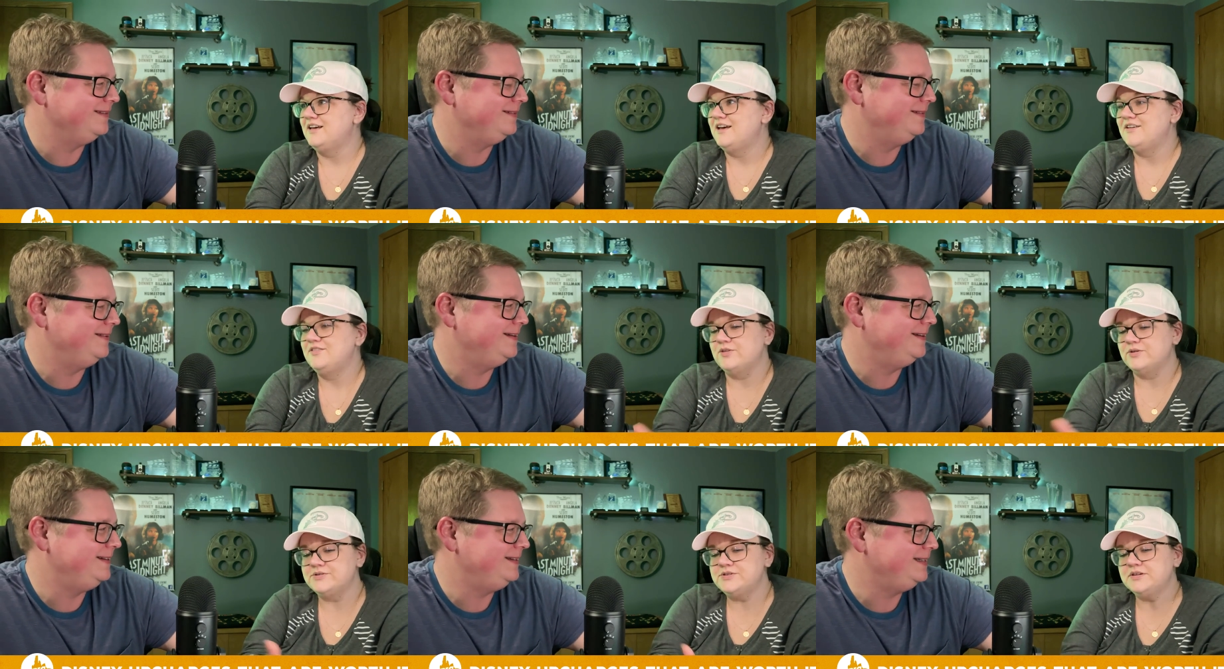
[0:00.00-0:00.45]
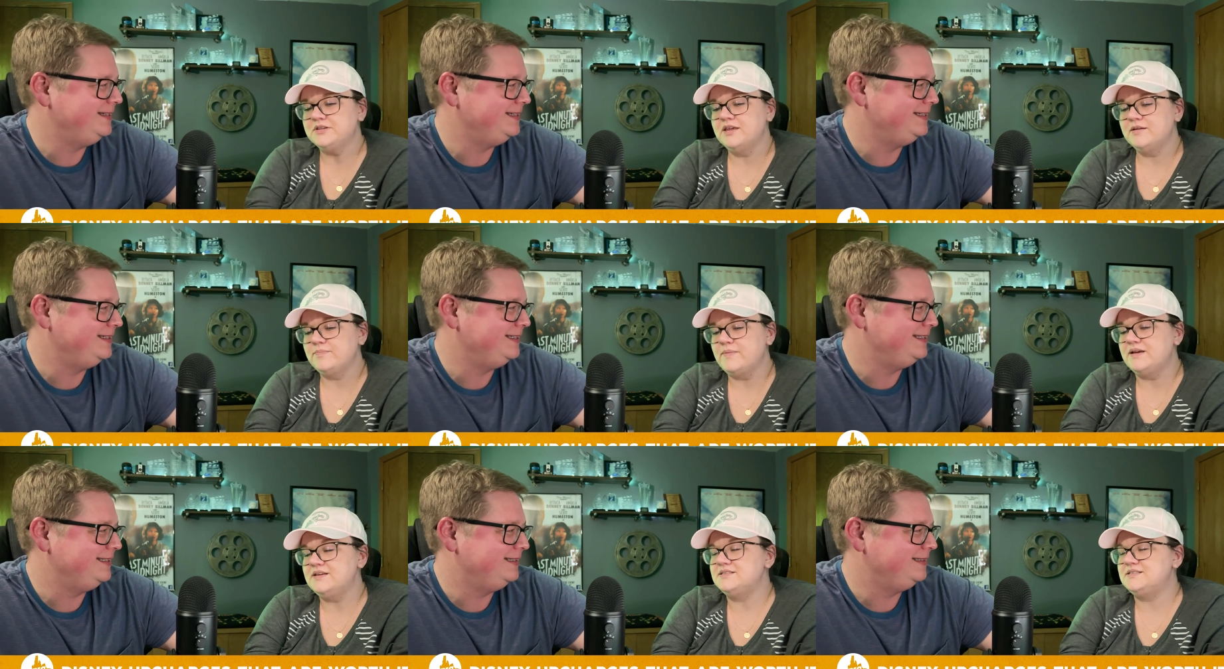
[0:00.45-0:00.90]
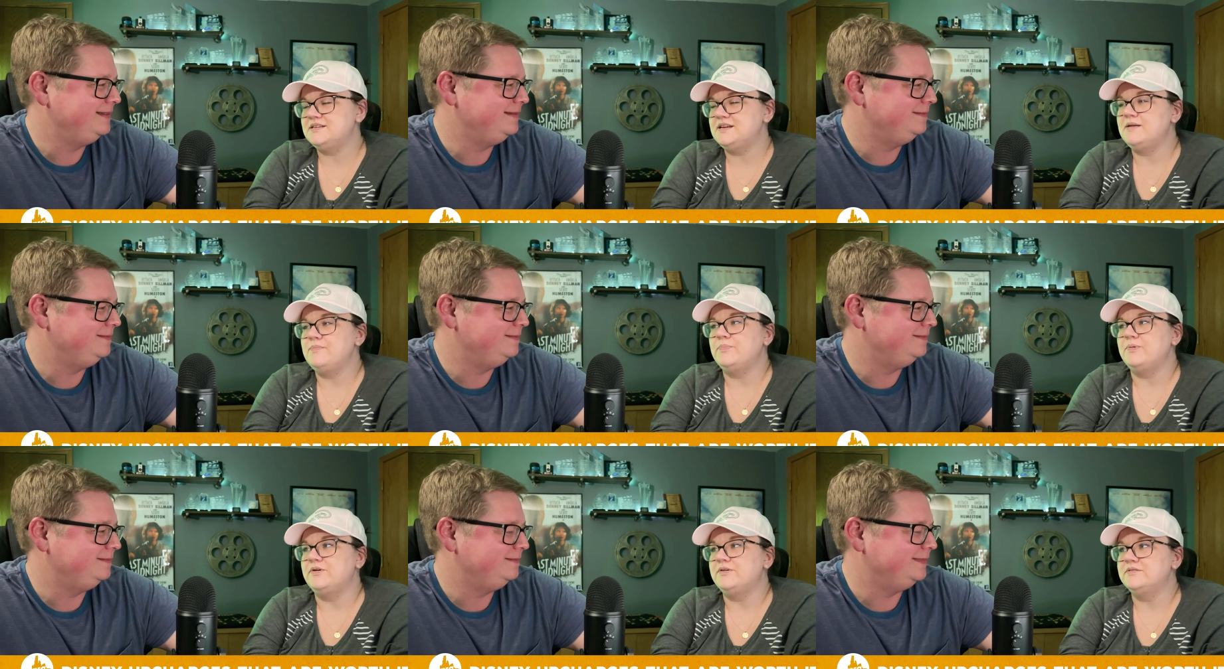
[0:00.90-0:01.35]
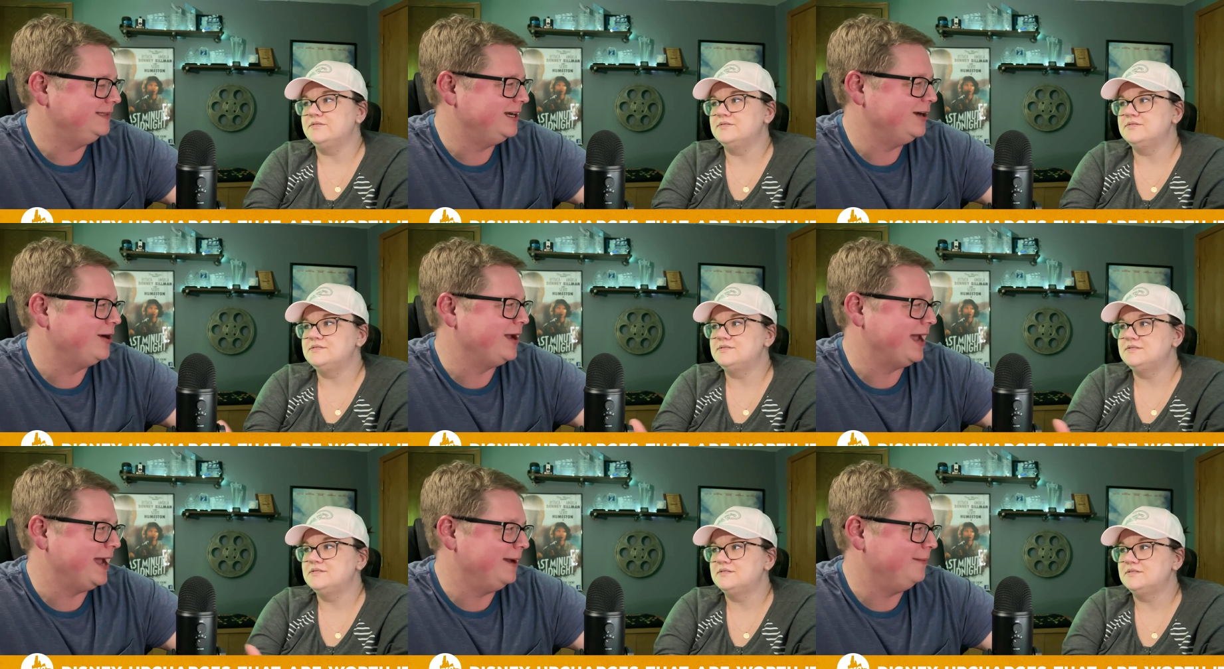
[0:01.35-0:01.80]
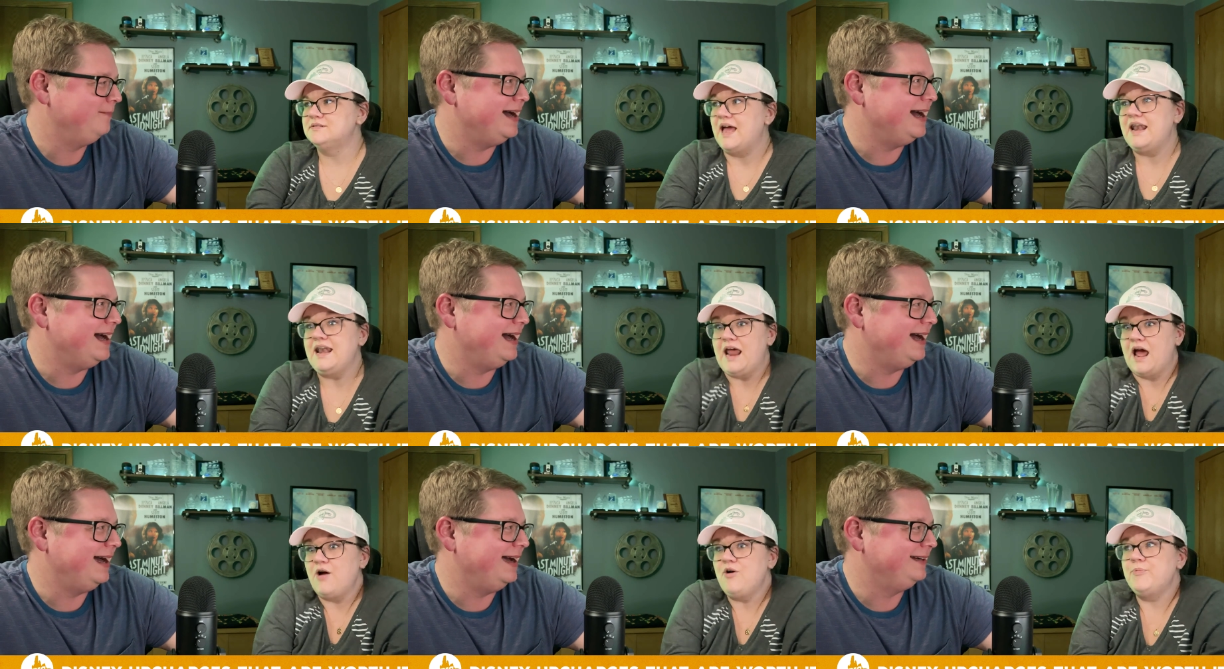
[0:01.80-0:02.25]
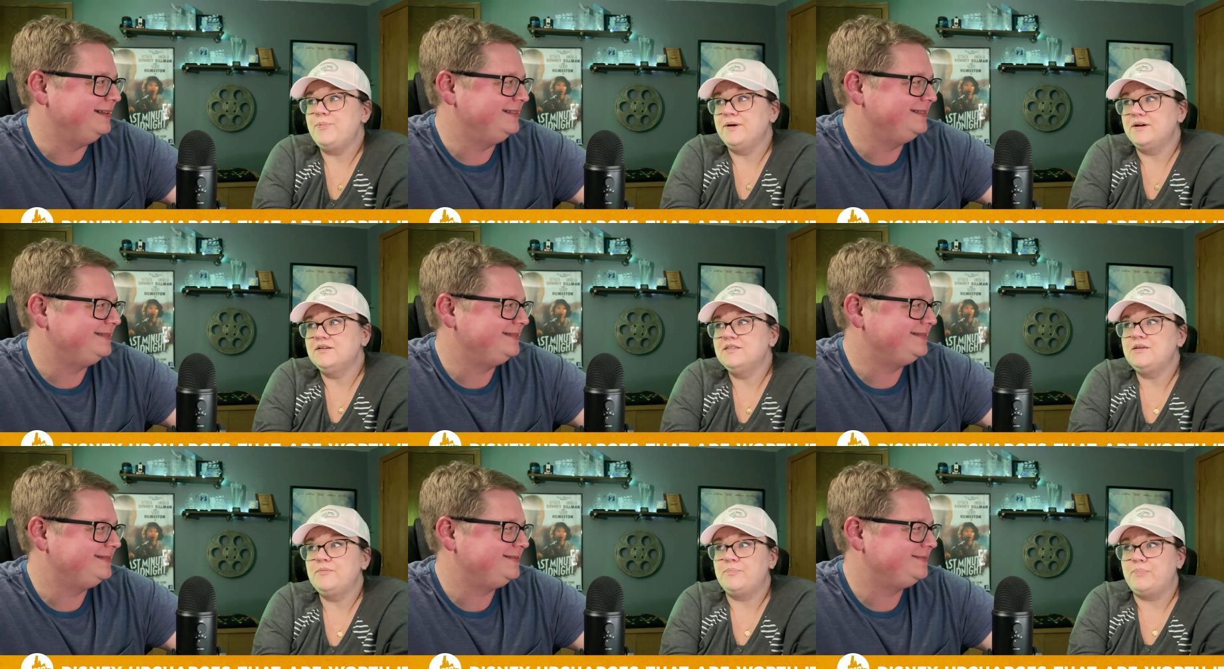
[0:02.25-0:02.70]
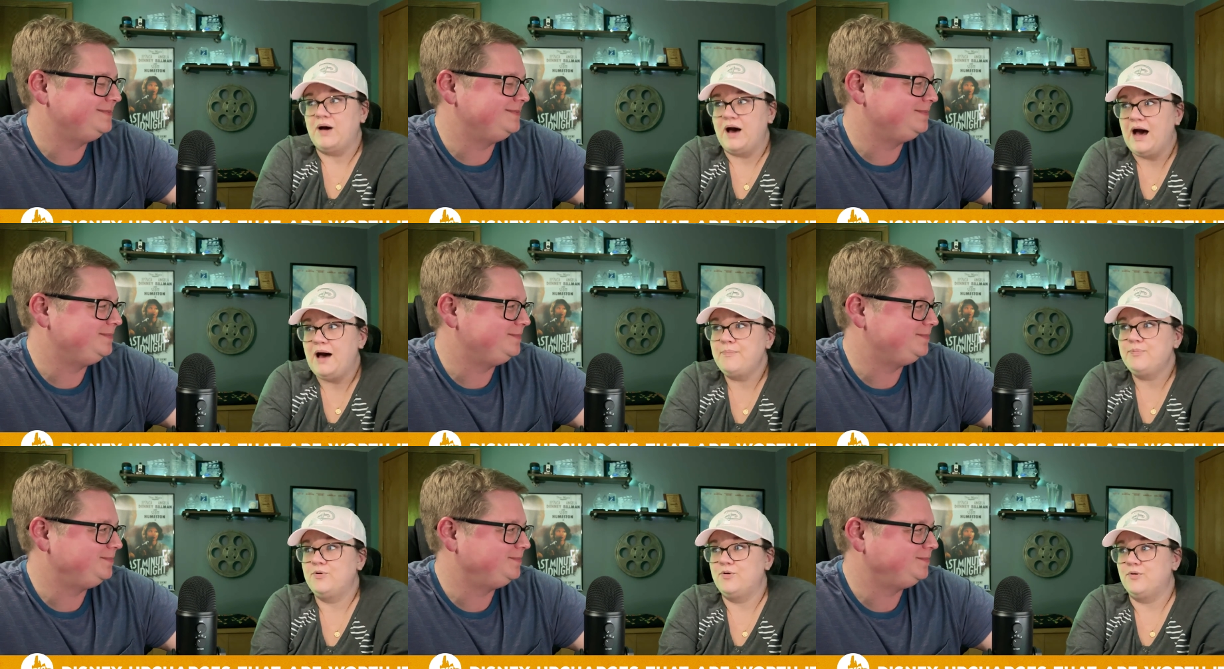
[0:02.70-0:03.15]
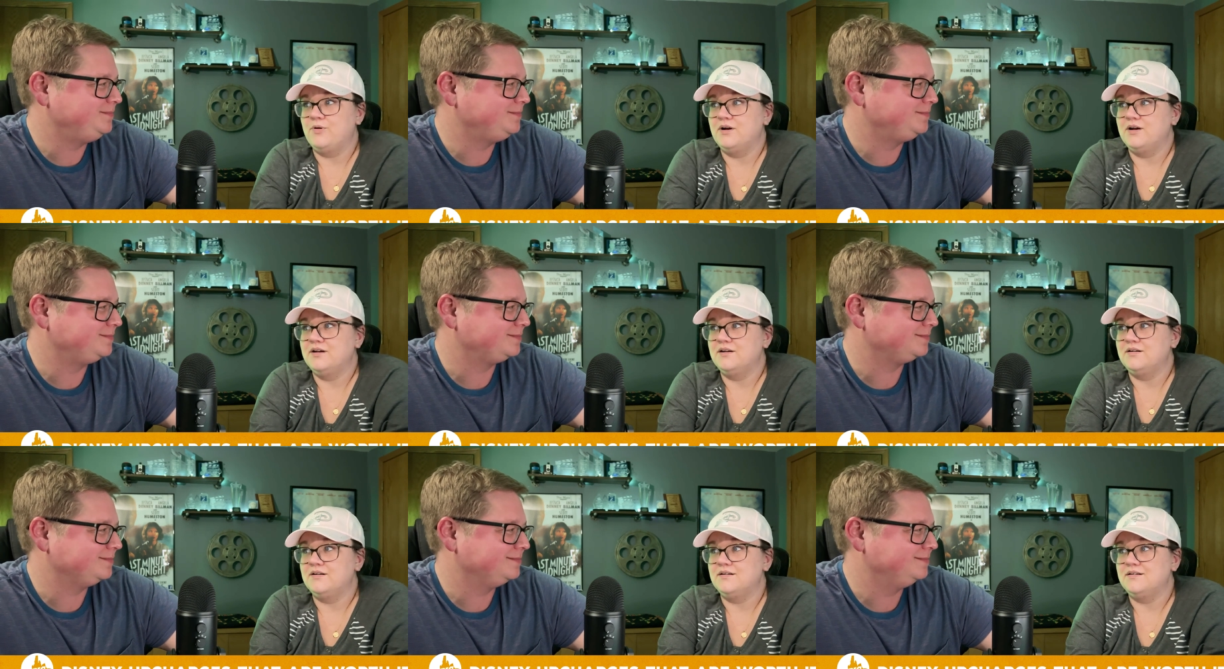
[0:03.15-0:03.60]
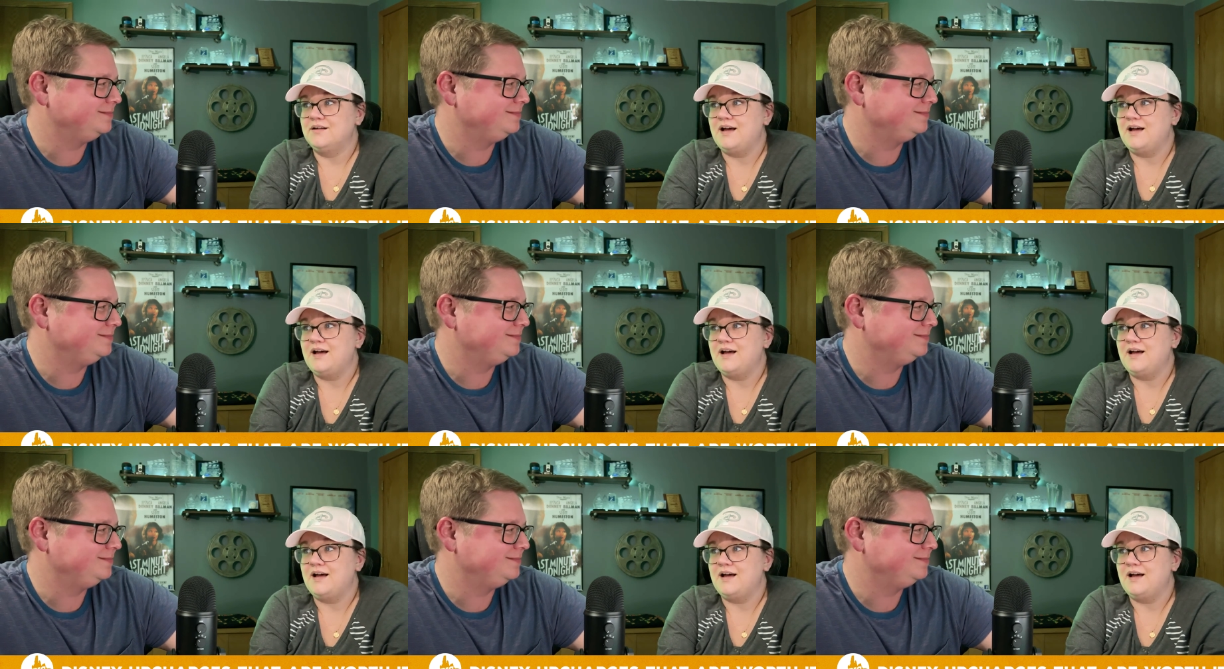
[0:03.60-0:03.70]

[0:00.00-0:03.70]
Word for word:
Speaker 1: Those are like my staples. Okay. And uh, now apparently popcorn.